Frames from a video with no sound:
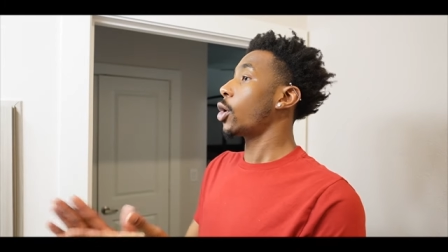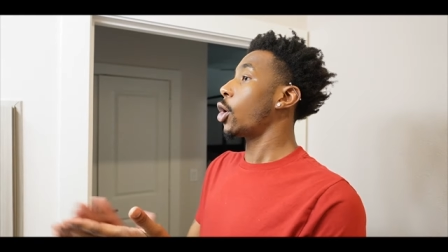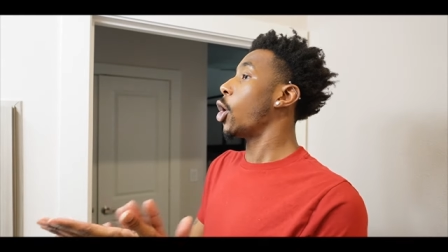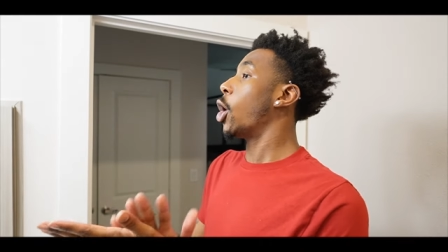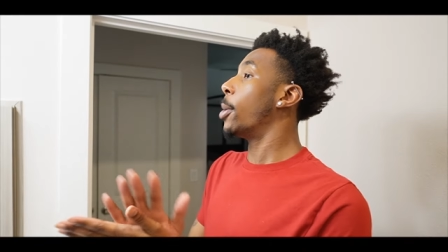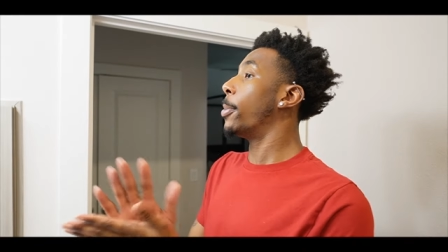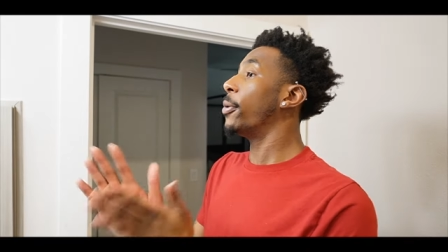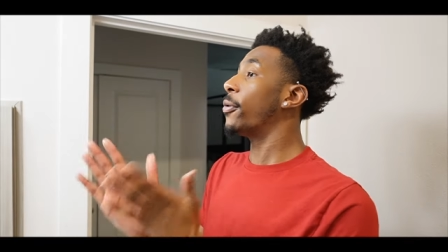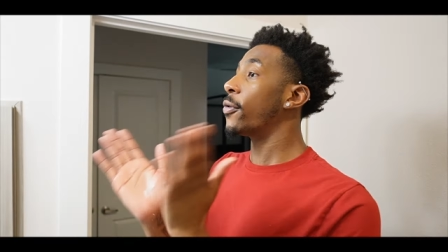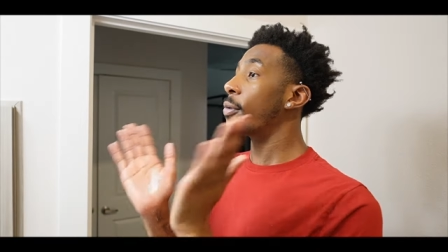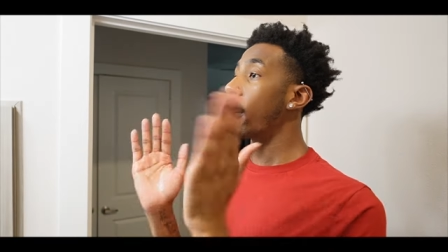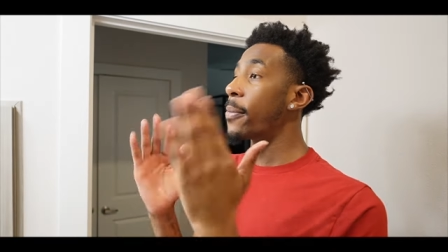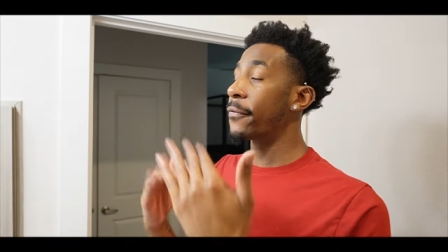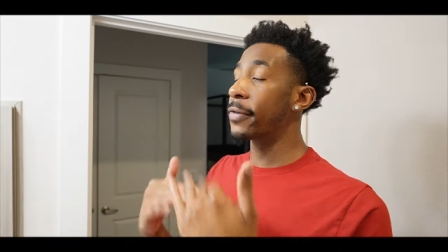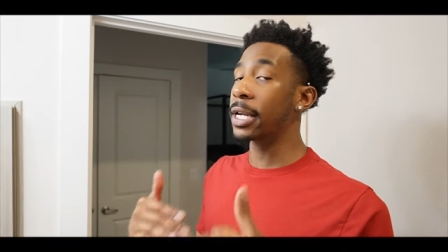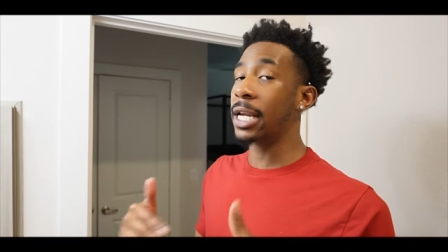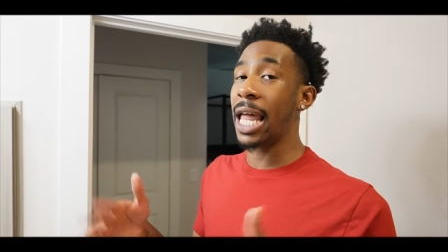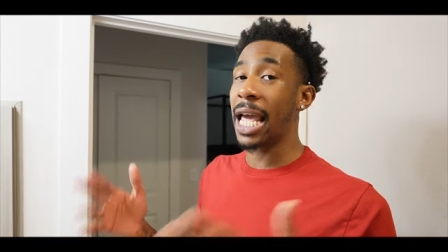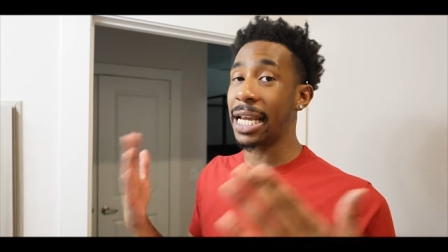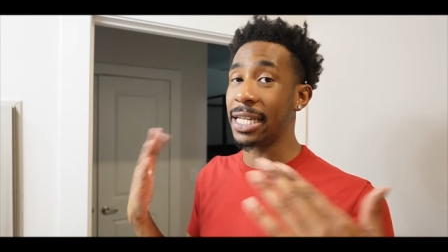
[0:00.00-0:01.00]
or before I'm
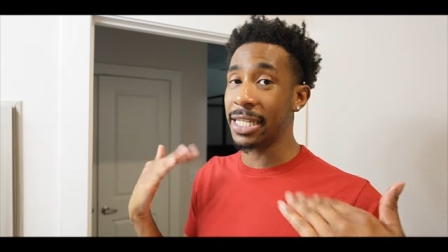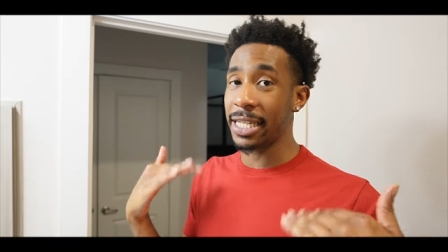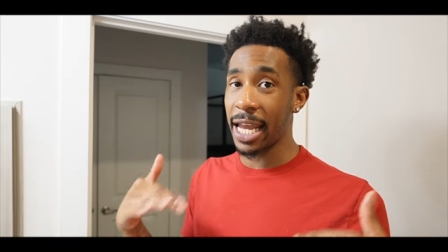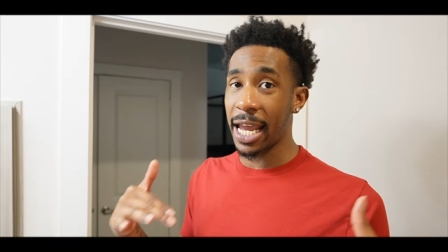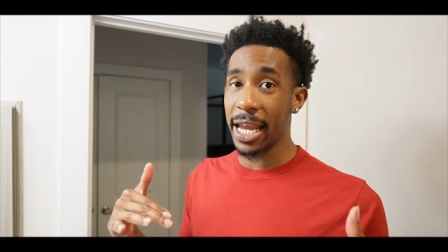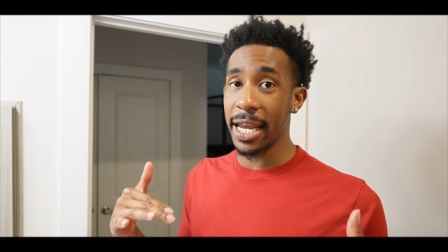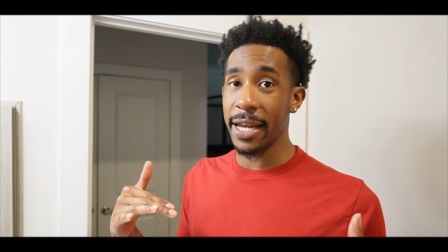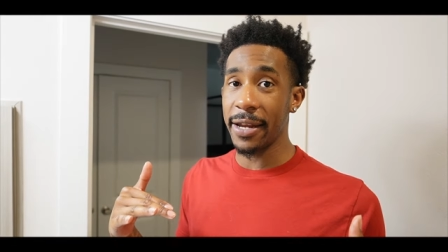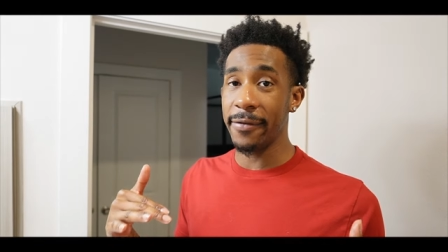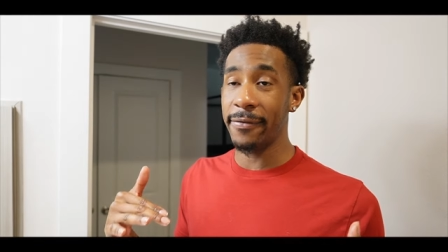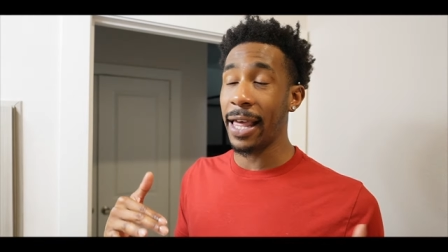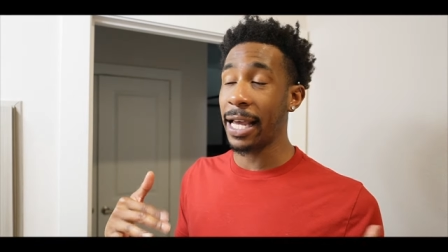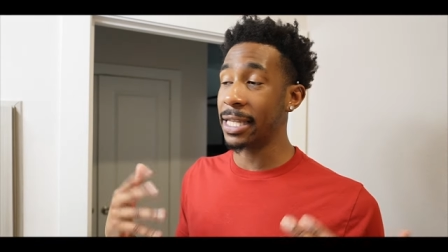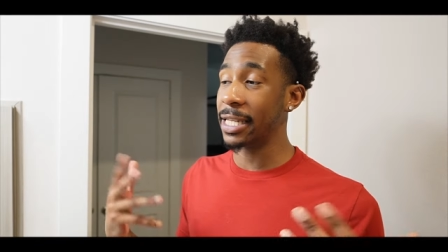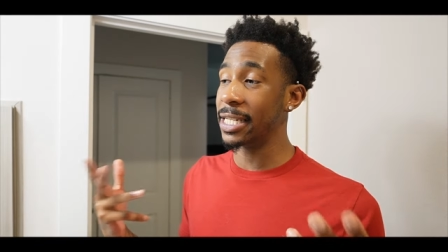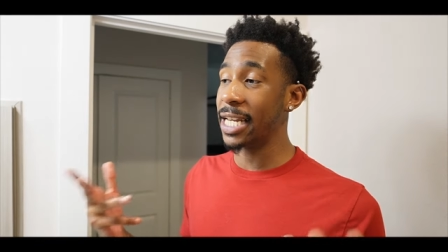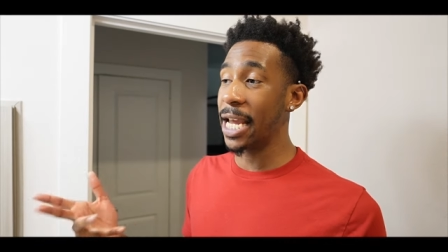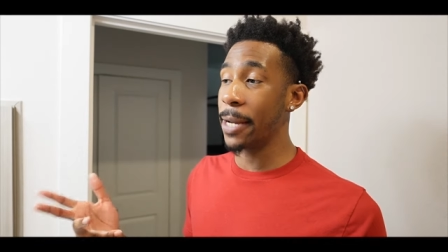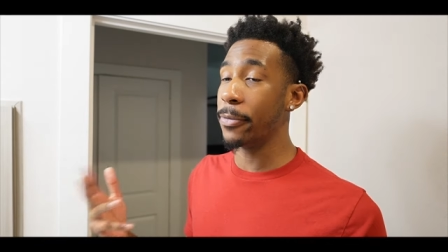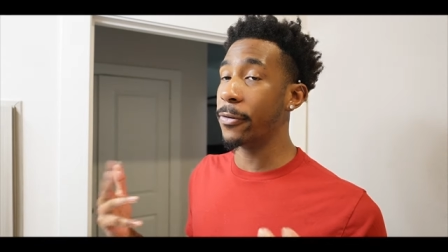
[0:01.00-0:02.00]
gonna like shave, like
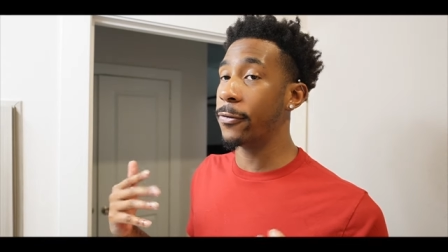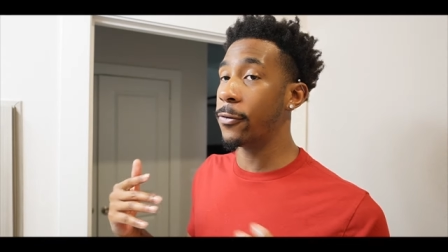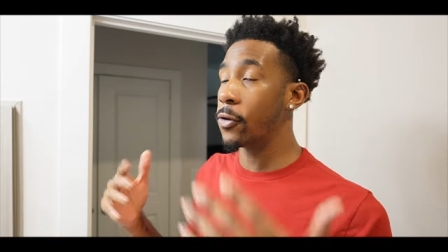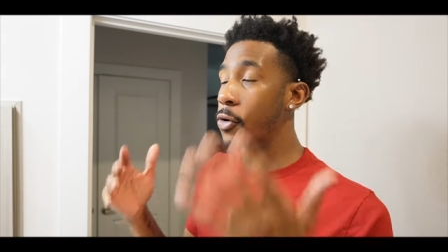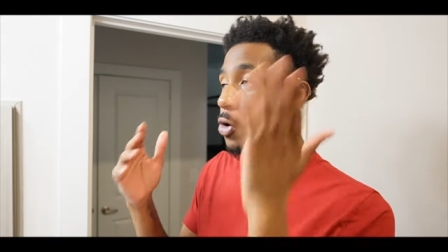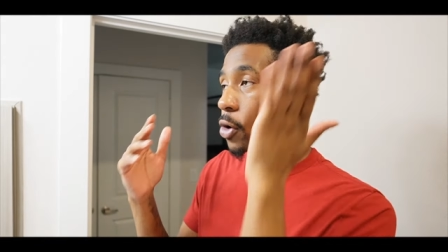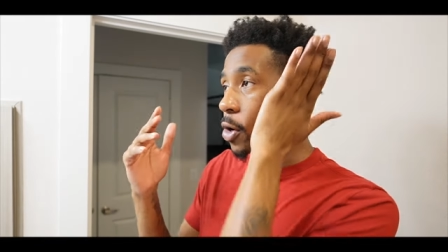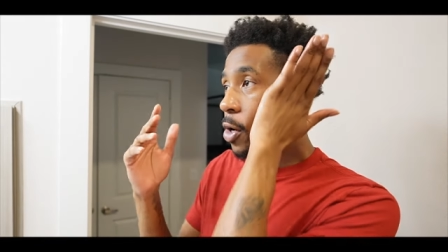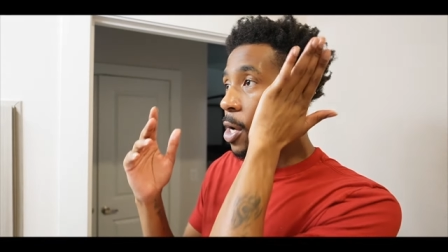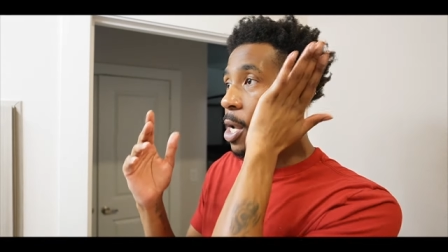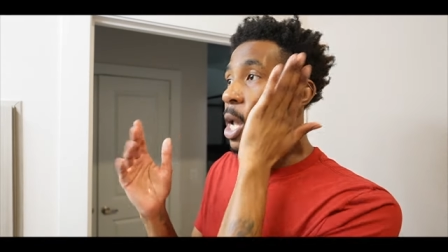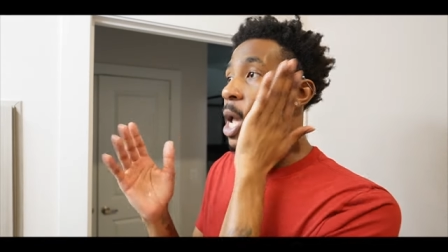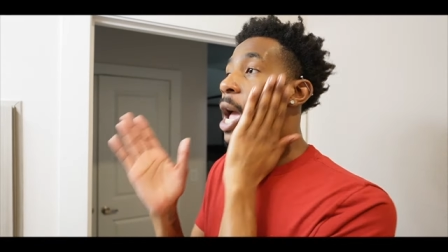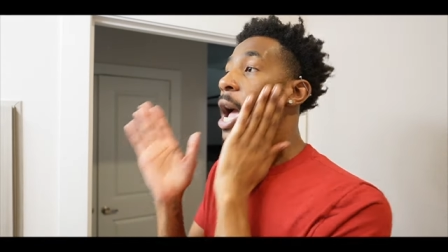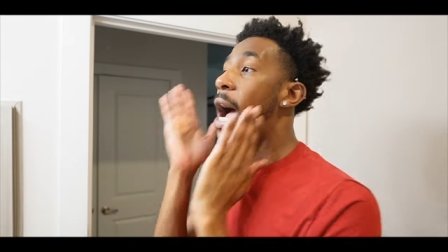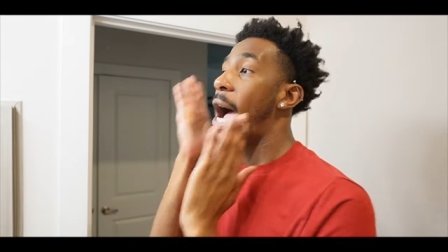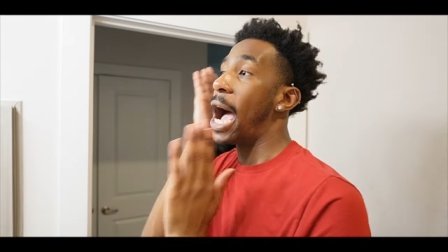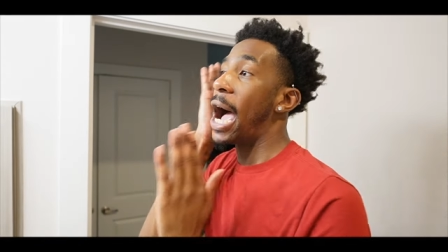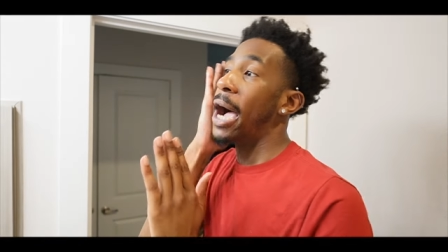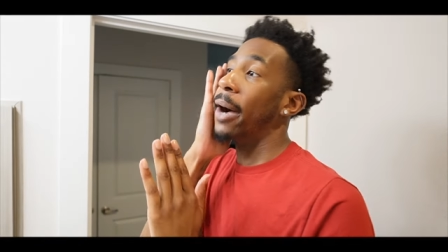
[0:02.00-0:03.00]
the day before,
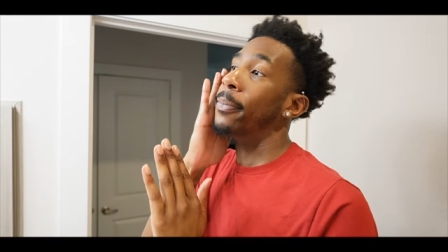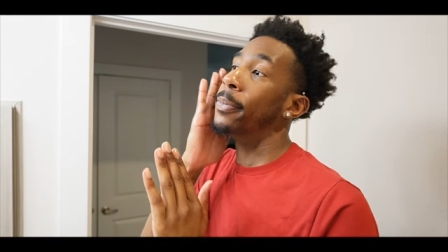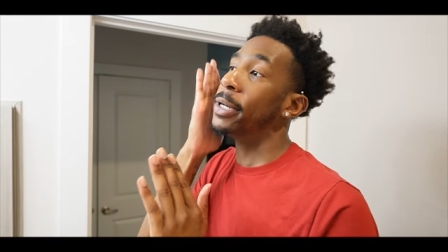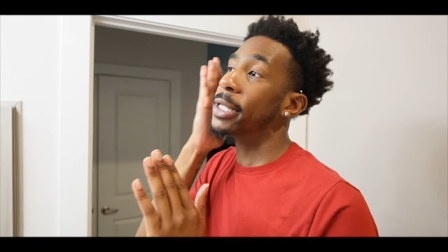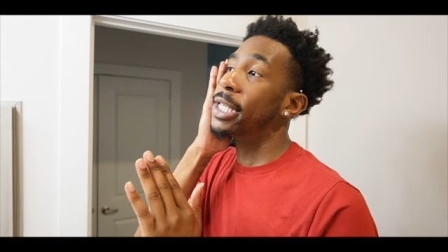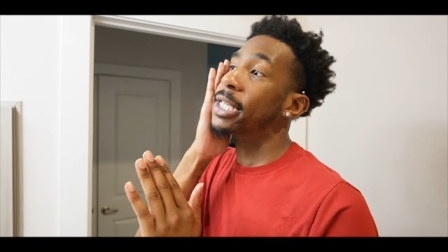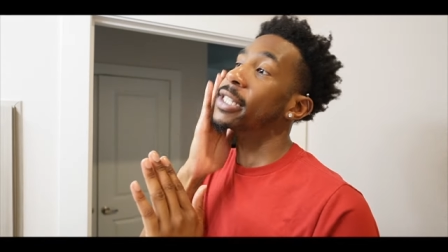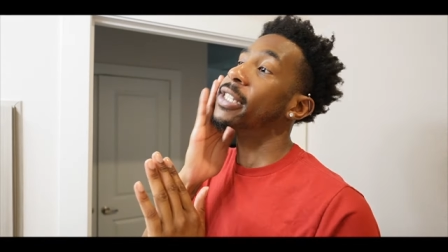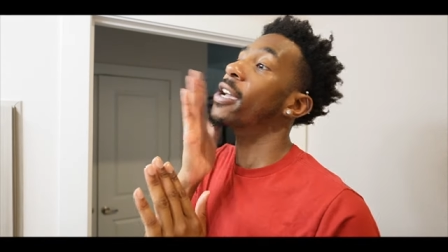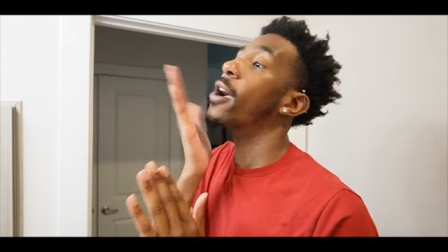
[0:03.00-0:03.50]
I put this